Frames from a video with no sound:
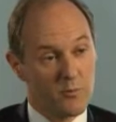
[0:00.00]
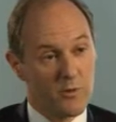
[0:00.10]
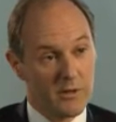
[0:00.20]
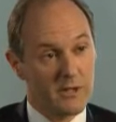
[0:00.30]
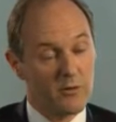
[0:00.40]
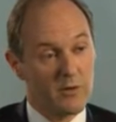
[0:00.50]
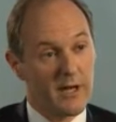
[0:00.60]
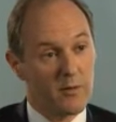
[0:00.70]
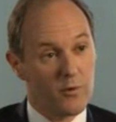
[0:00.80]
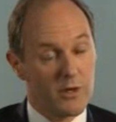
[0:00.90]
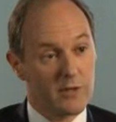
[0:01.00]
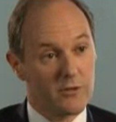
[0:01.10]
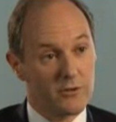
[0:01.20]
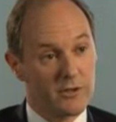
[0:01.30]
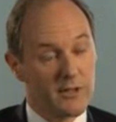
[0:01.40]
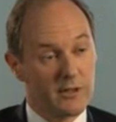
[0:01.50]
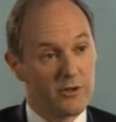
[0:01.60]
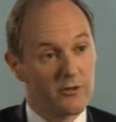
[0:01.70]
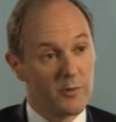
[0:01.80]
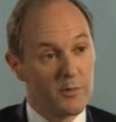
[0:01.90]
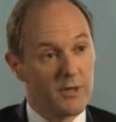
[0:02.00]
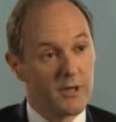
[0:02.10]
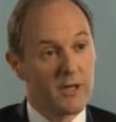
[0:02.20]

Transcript: one in the UK and one in continental Europe.